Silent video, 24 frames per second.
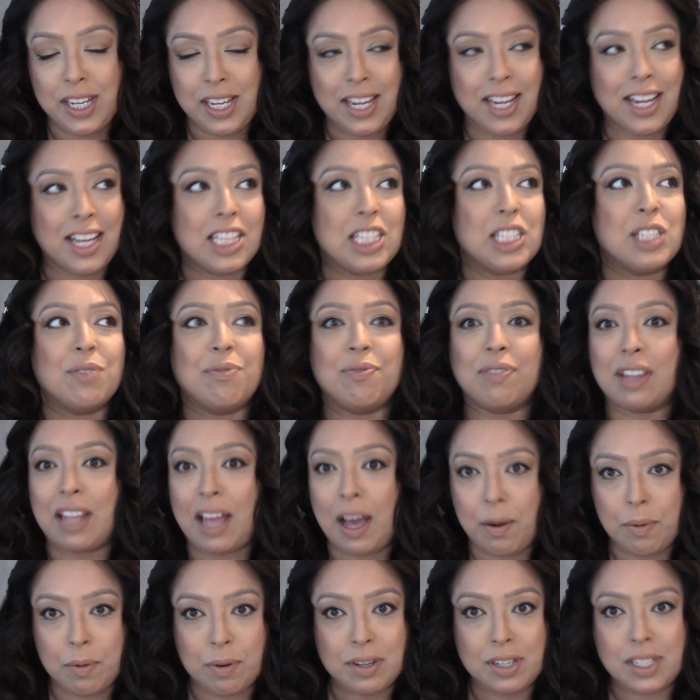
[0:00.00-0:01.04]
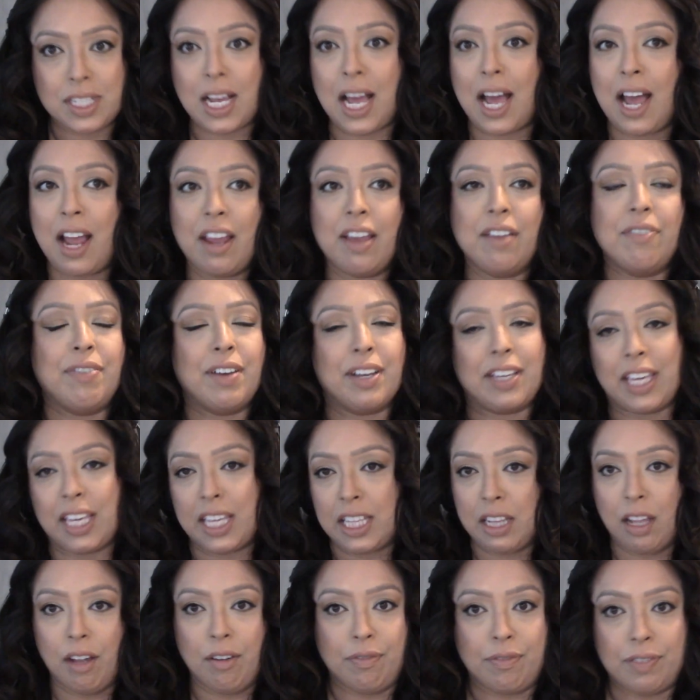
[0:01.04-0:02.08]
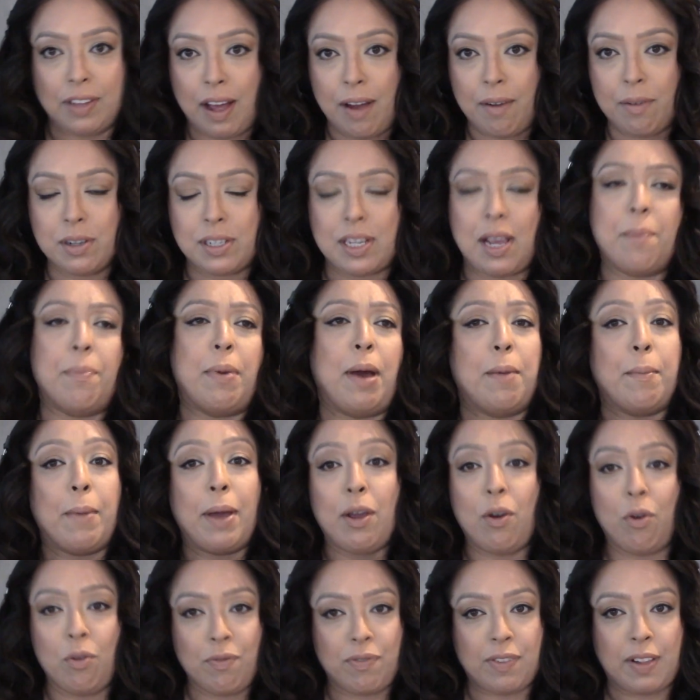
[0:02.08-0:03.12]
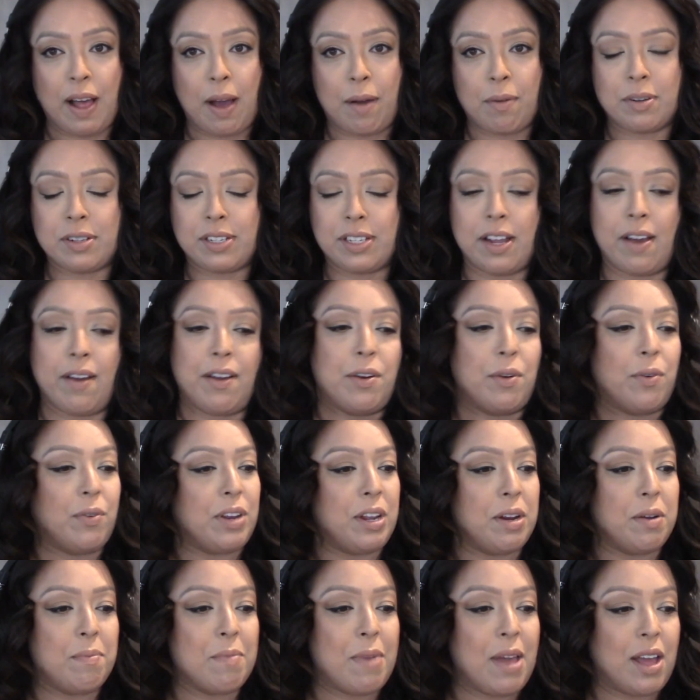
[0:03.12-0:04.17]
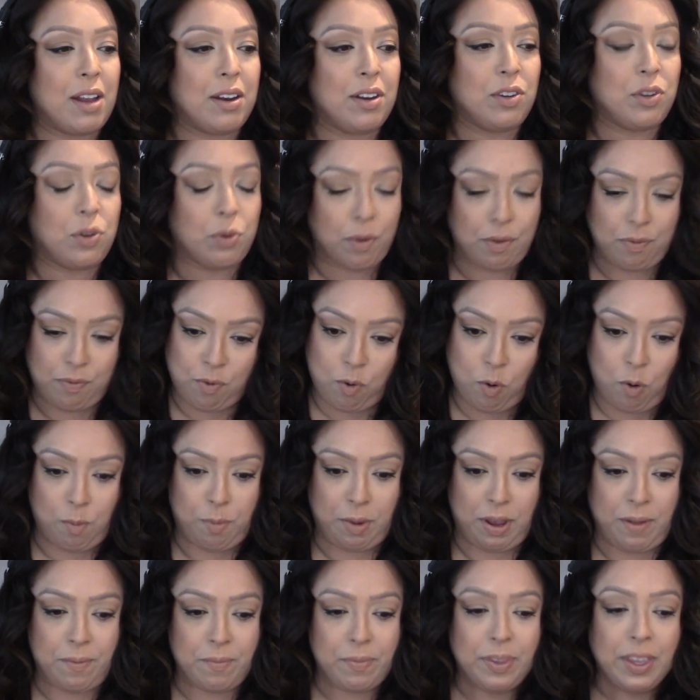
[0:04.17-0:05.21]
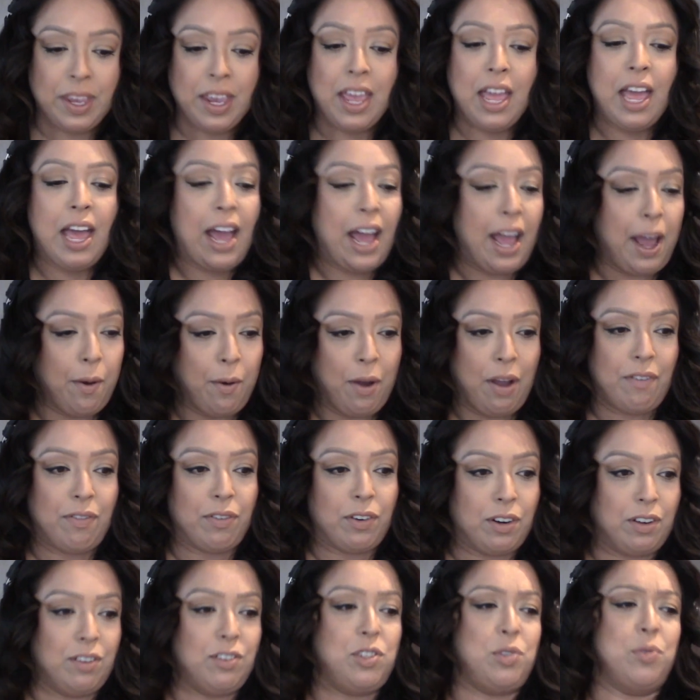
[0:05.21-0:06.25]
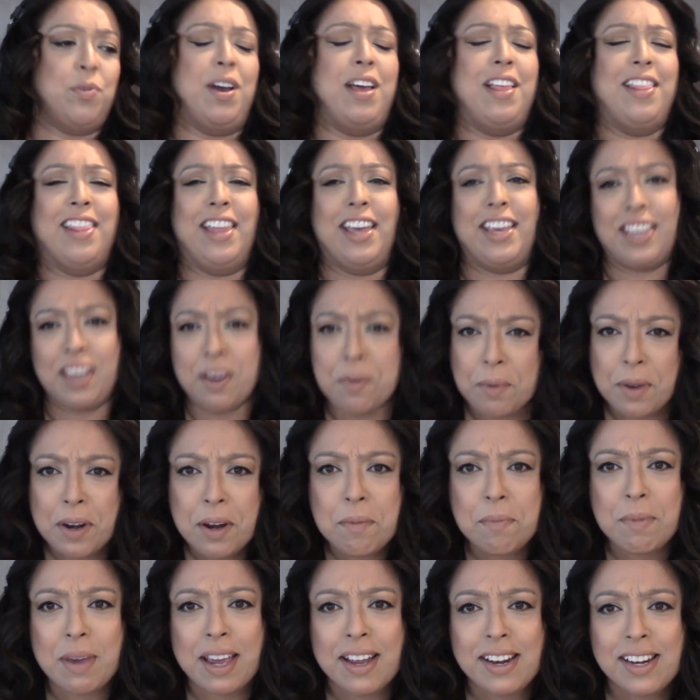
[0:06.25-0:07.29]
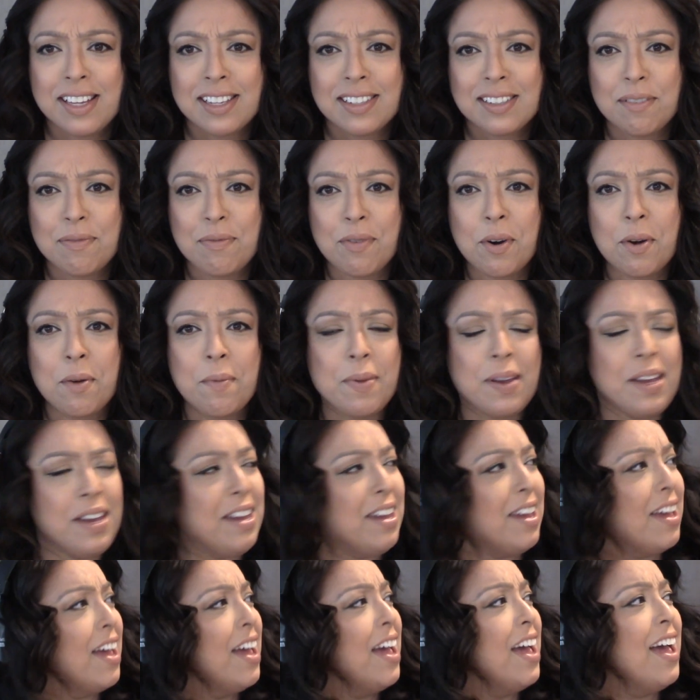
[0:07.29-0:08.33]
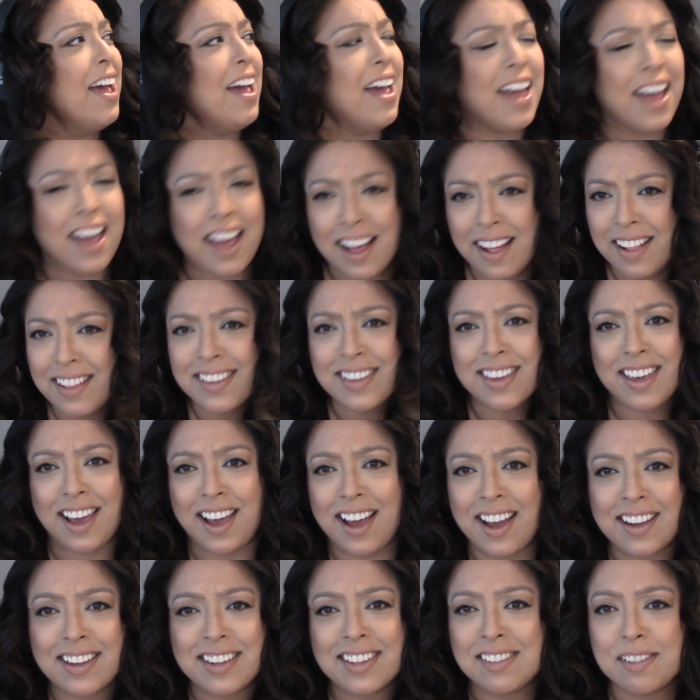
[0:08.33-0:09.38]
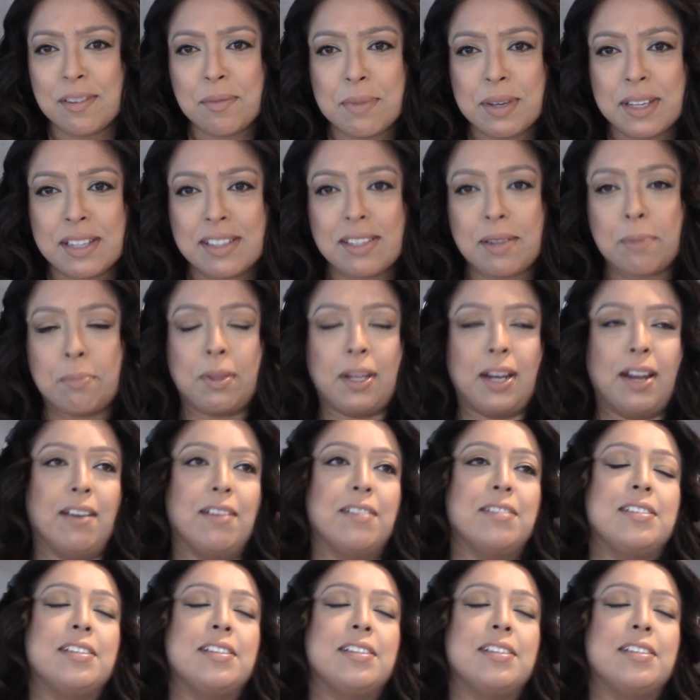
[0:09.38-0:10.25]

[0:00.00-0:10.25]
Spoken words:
It's flowers. I fucking love flowers. I buy my own flowers now. I don't need a man to do it for me. However, do I like it when a man does it for me? Hell yeah, because it means something else.